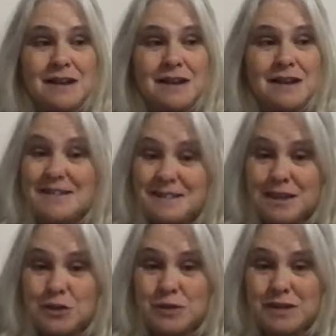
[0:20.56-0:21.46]
I
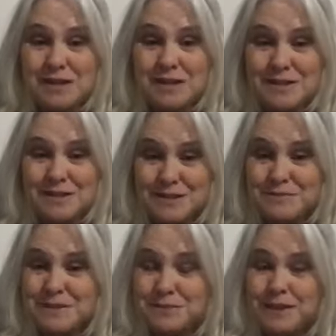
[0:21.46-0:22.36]
asked that you would
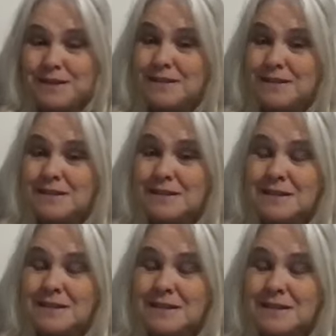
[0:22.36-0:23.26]
clear some
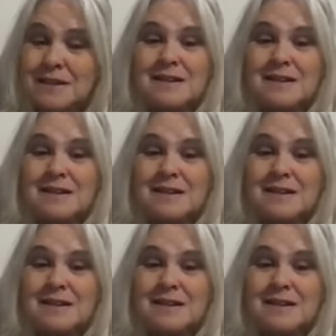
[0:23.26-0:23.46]
space.